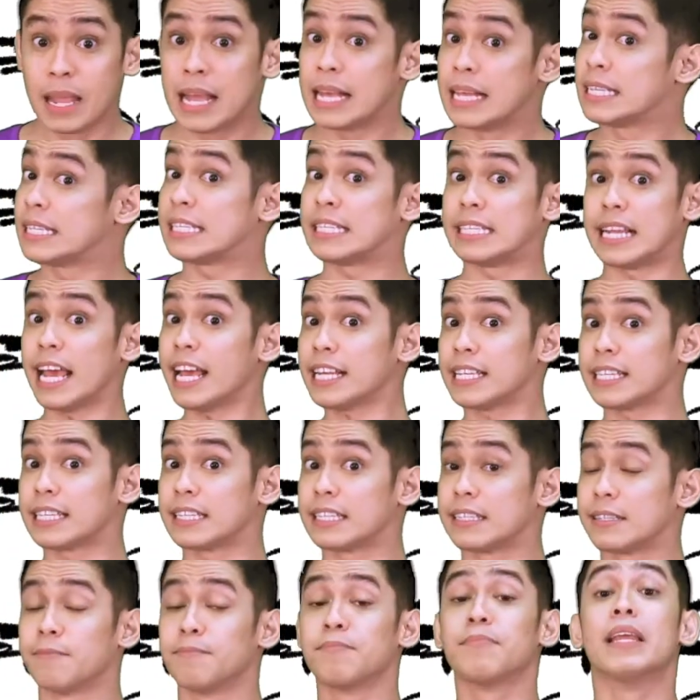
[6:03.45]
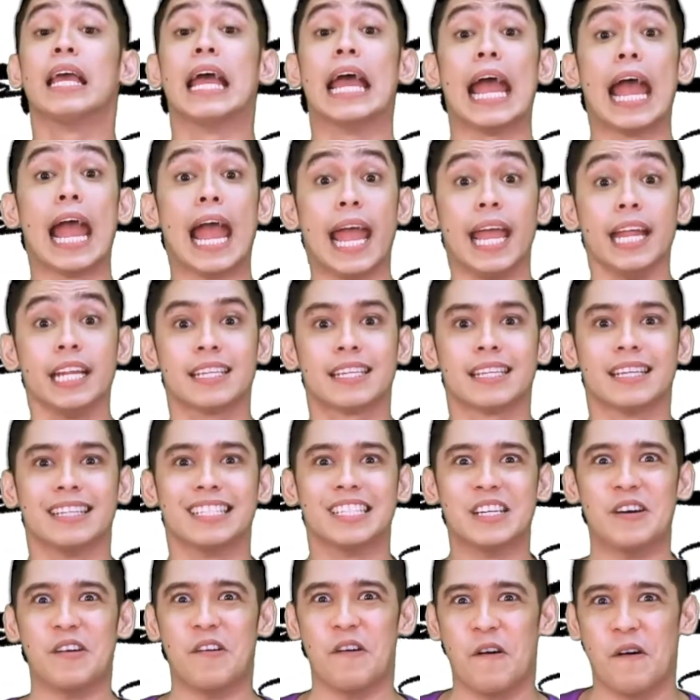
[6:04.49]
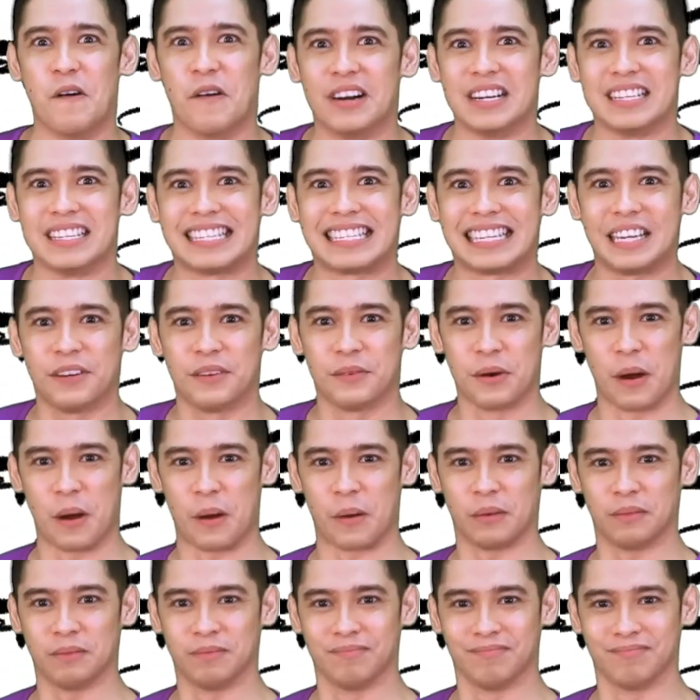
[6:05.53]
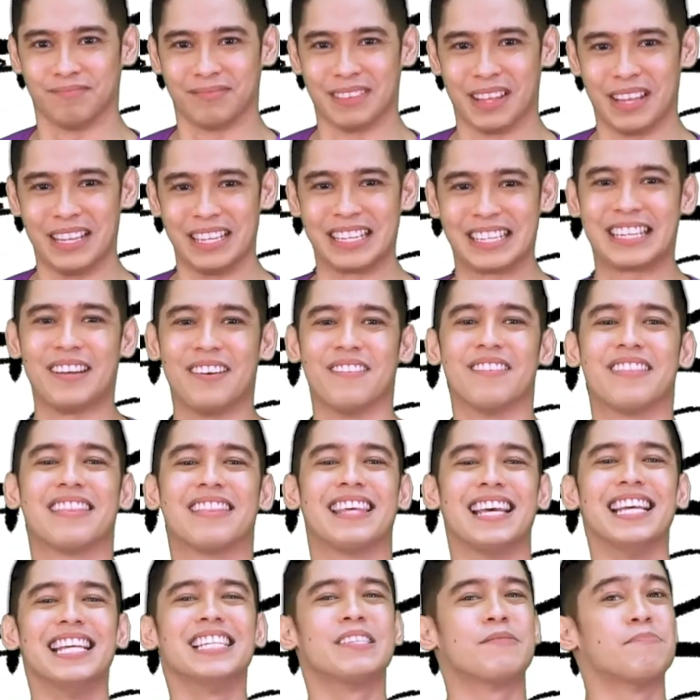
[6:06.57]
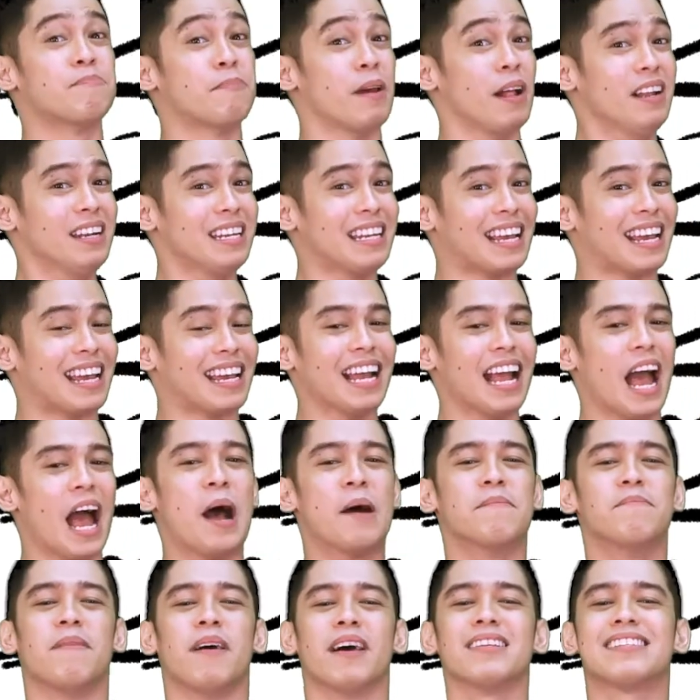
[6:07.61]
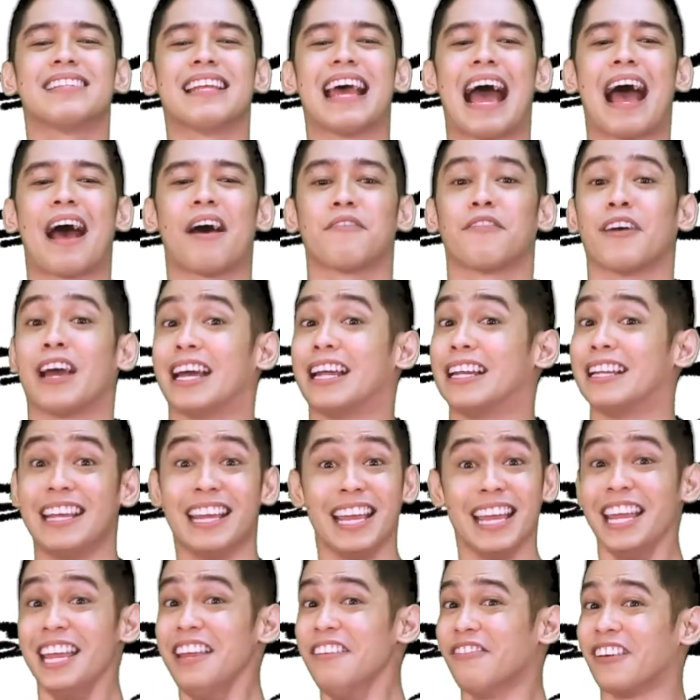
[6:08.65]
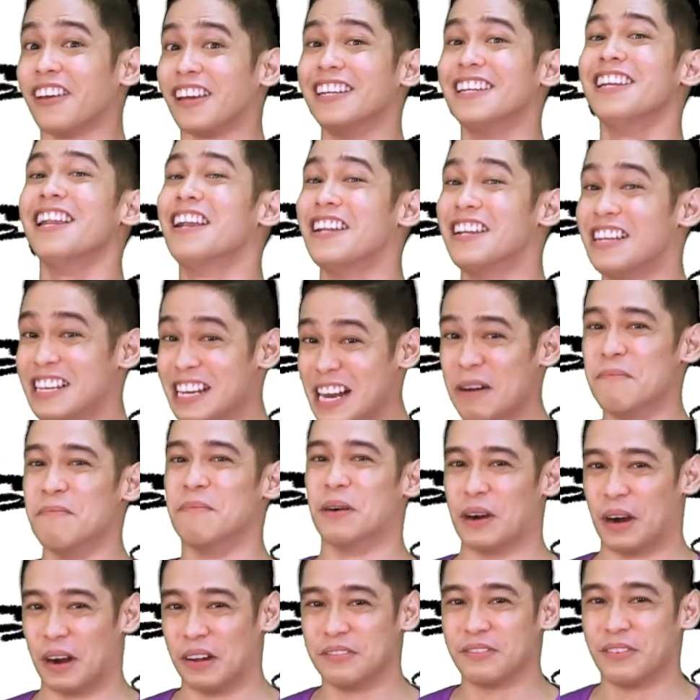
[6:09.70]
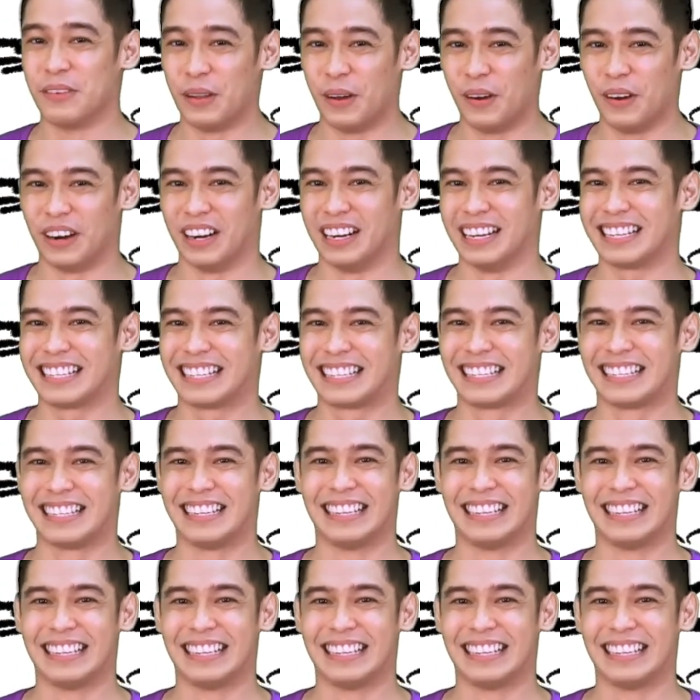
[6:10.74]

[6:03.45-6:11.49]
6, 8, or 0. So this building must have an even number of floors.